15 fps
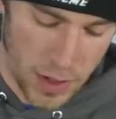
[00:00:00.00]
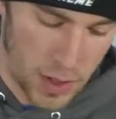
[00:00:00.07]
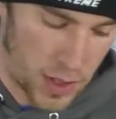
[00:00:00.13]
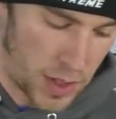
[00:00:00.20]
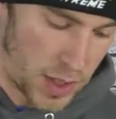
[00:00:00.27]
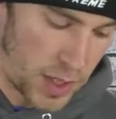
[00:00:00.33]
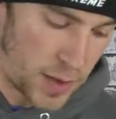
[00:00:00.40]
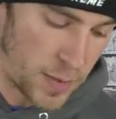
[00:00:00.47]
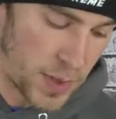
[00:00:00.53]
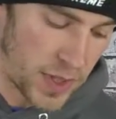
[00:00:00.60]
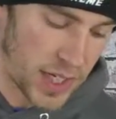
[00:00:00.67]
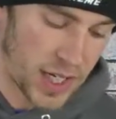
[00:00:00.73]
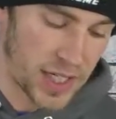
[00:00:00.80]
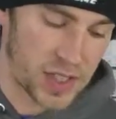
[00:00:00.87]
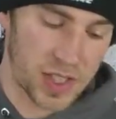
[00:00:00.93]
But
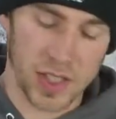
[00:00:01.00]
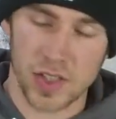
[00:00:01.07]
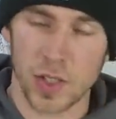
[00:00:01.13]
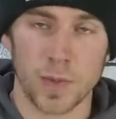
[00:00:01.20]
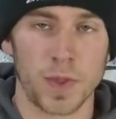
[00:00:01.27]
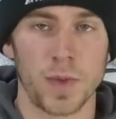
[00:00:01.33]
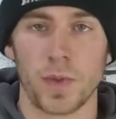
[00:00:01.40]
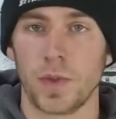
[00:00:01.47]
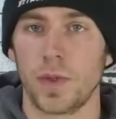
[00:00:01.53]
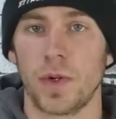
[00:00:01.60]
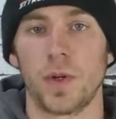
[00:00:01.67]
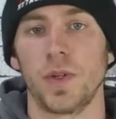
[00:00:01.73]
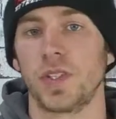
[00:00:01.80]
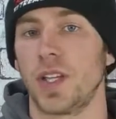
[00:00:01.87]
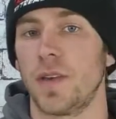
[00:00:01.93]
like I said, some people
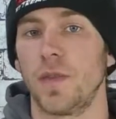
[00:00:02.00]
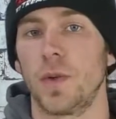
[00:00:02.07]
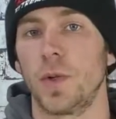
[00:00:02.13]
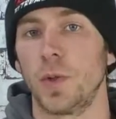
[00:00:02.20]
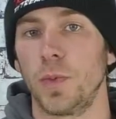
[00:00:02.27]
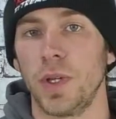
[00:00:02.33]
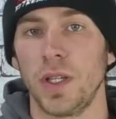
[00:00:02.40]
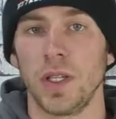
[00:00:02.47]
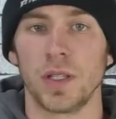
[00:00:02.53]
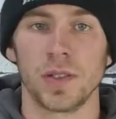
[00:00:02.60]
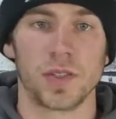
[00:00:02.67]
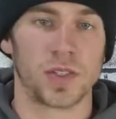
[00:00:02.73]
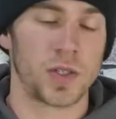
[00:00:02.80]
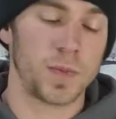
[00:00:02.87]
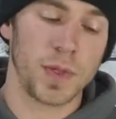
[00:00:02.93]
always have their own
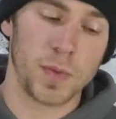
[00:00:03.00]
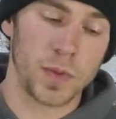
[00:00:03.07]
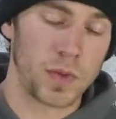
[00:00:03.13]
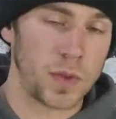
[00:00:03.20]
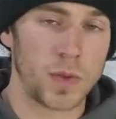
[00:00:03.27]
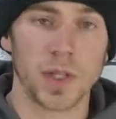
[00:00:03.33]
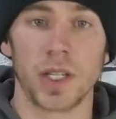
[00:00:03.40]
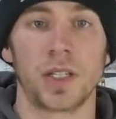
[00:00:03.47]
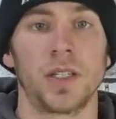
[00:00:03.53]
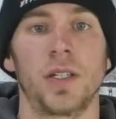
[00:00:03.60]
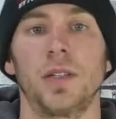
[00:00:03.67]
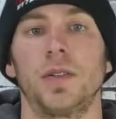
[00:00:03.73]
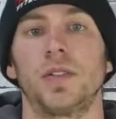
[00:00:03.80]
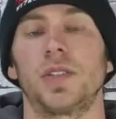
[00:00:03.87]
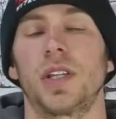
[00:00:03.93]
opinions. Some people do like to
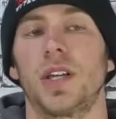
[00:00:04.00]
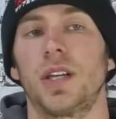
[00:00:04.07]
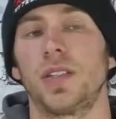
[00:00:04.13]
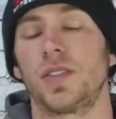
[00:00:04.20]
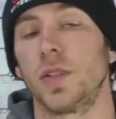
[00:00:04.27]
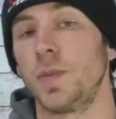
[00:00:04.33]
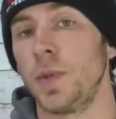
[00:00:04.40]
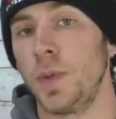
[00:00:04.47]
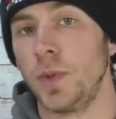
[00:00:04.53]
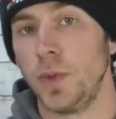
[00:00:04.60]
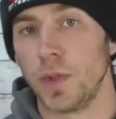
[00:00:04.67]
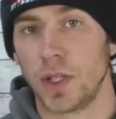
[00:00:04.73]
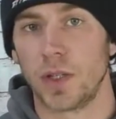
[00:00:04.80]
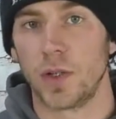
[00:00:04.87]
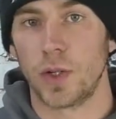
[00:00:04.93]
undersize, some people do
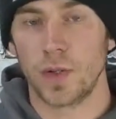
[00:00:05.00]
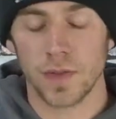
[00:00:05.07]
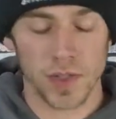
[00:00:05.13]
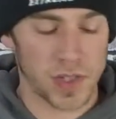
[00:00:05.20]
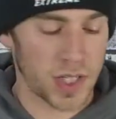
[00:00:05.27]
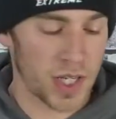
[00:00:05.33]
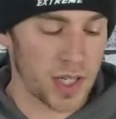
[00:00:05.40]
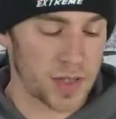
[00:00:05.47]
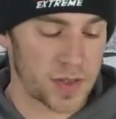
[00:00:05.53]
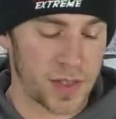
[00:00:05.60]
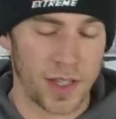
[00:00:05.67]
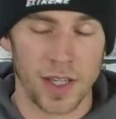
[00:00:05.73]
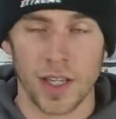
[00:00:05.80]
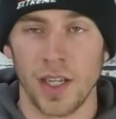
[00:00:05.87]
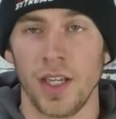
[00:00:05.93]
like to oversize.
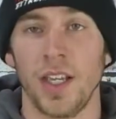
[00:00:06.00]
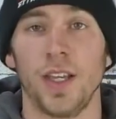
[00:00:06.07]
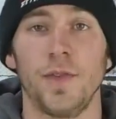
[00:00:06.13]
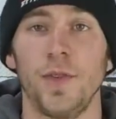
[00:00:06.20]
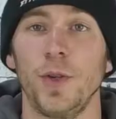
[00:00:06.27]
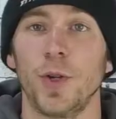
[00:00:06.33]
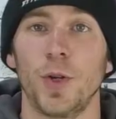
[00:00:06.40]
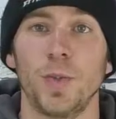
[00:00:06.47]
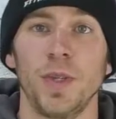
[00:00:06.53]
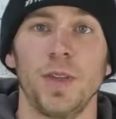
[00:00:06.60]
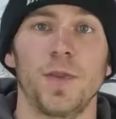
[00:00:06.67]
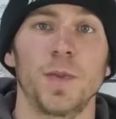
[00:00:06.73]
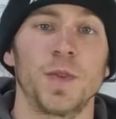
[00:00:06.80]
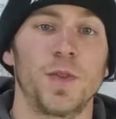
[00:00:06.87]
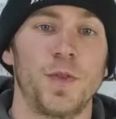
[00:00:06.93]
If you know me
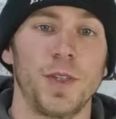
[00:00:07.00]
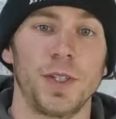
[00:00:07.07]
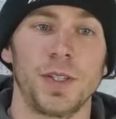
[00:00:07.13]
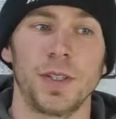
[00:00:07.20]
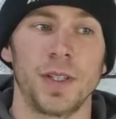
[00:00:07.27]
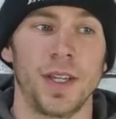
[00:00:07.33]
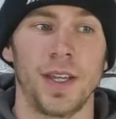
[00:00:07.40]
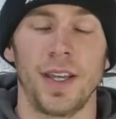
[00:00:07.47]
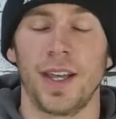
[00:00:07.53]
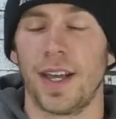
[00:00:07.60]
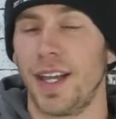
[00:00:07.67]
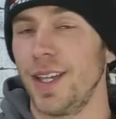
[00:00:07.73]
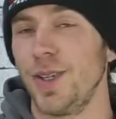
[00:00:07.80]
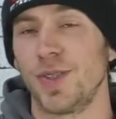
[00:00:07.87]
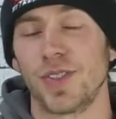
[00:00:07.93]
from the field,
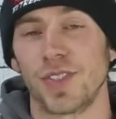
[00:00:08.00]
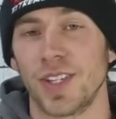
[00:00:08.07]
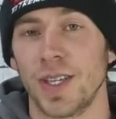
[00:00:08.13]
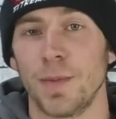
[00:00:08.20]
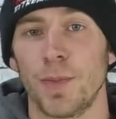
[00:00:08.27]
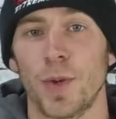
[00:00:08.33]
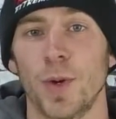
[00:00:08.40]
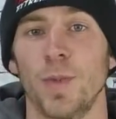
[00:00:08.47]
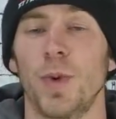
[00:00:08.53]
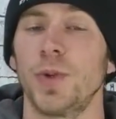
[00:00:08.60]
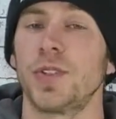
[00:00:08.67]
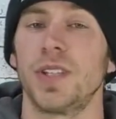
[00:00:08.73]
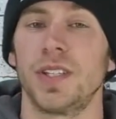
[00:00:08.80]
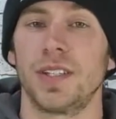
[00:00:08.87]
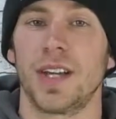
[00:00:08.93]
I use the same bore
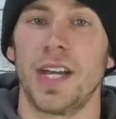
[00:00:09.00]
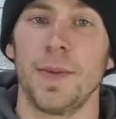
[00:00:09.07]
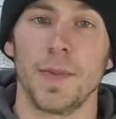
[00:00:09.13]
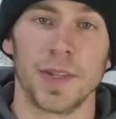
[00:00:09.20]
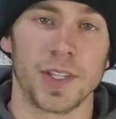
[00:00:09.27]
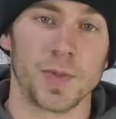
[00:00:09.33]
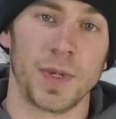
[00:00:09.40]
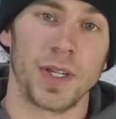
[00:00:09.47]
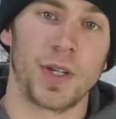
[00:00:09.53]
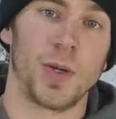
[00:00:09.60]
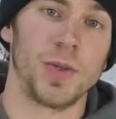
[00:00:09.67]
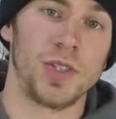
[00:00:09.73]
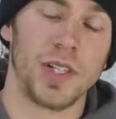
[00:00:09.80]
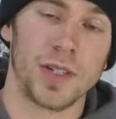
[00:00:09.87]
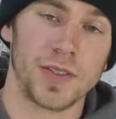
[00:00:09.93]
most of the time unless my
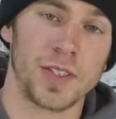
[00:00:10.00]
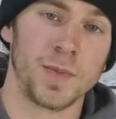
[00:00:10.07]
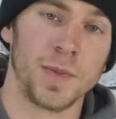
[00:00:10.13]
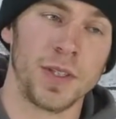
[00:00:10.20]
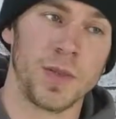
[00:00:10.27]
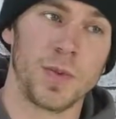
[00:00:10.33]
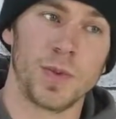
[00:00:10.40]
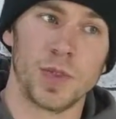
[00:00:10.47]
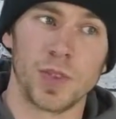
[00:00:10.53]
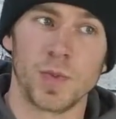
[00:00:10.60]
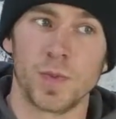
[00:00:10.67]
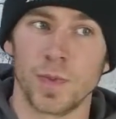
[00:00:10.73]
coach yells at me, which is